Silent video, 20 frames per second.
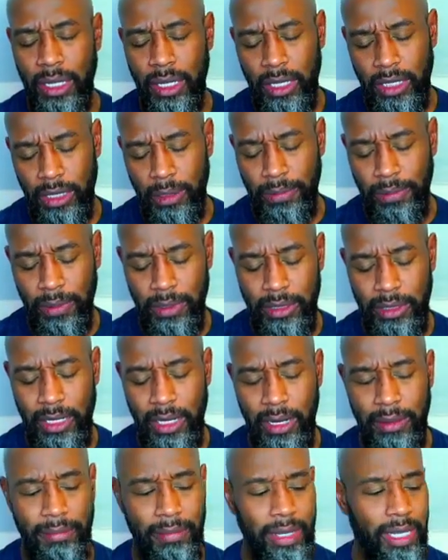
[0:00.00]
the point that
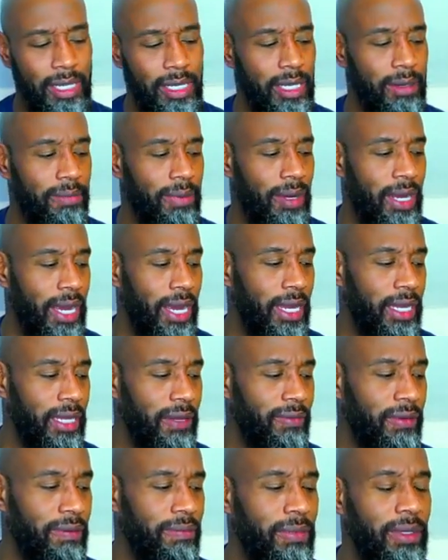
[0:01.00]
I'm making by
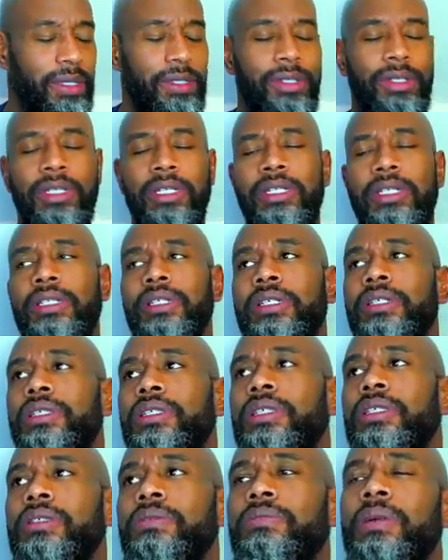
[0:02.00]
even mentioning this
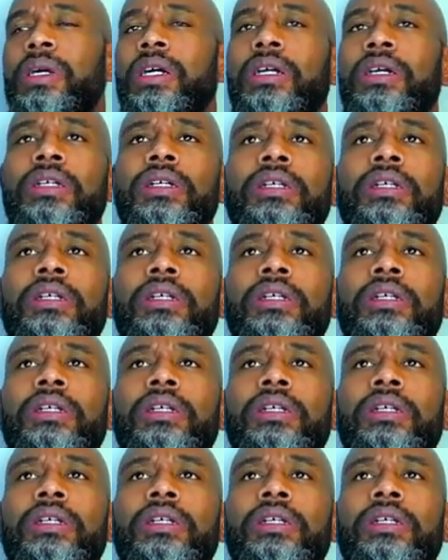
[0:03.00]
is my